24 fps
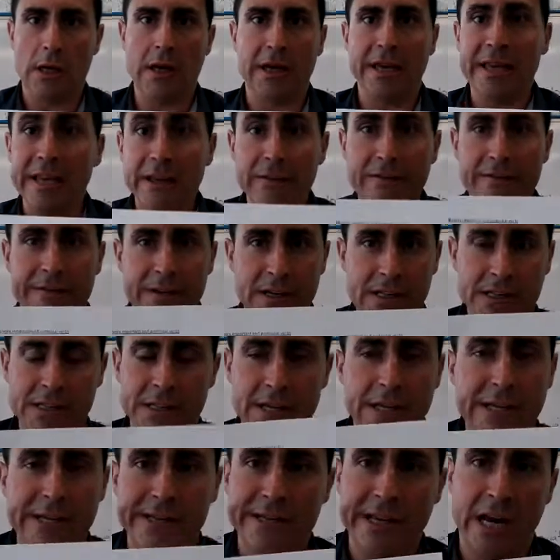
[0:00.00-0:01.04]
invest
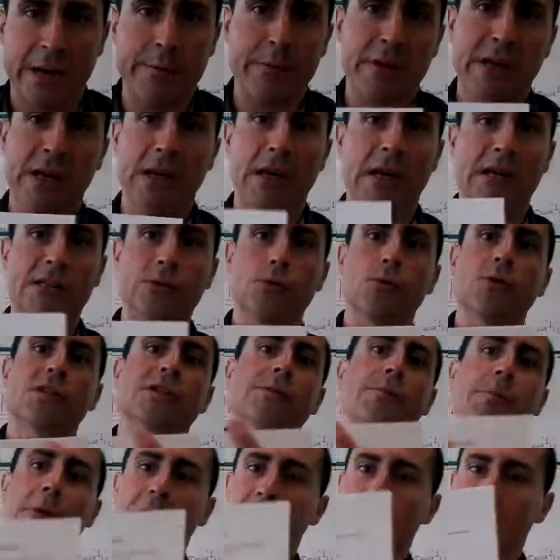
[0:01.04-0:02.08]
any time in class to
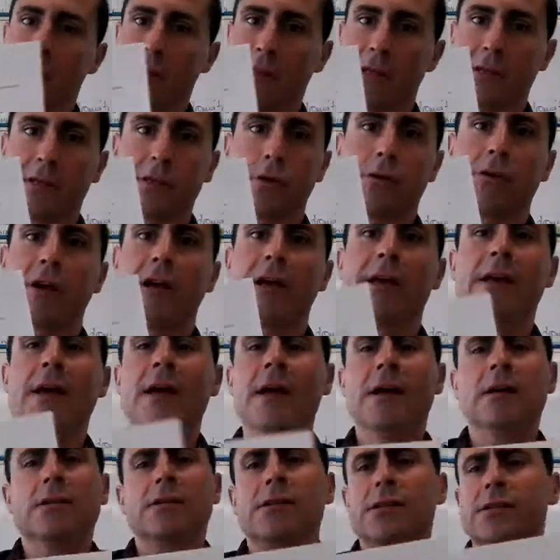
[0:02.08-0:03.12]
explain this, okay?
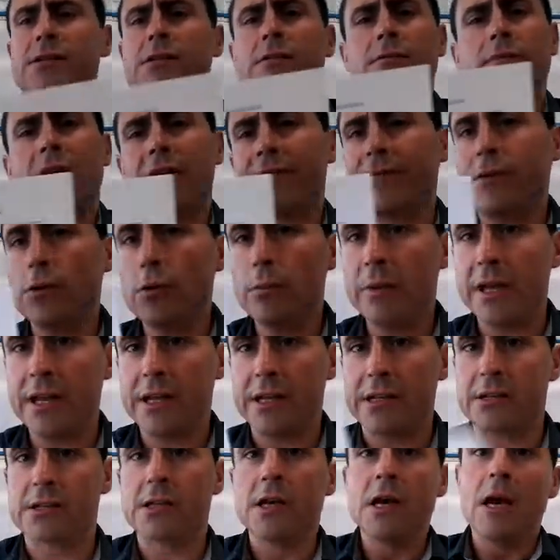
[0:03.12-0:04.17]
Just a few
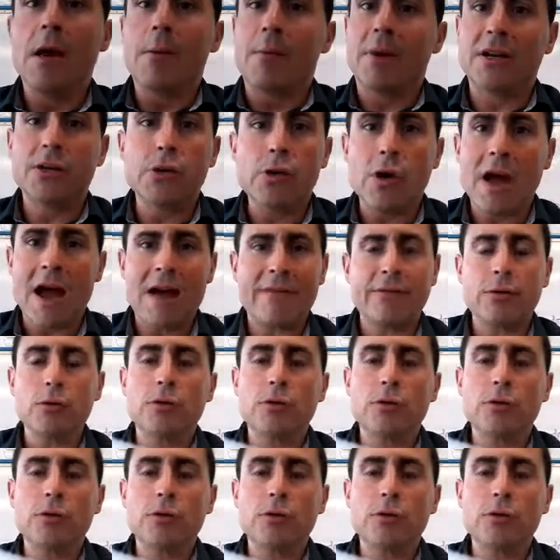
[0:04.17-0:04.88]
minutes, but you have to